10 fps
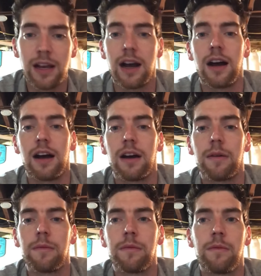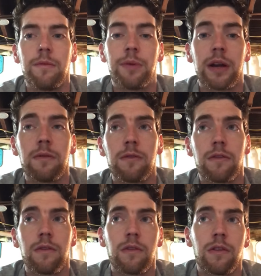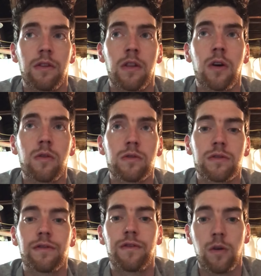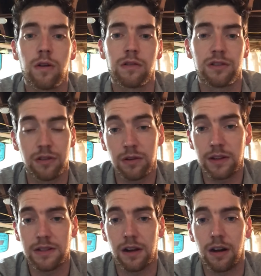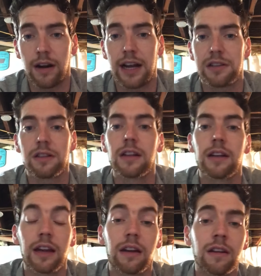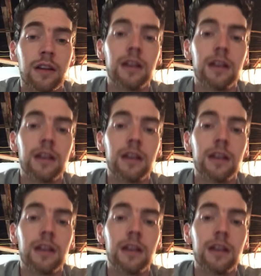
But those four students are actually and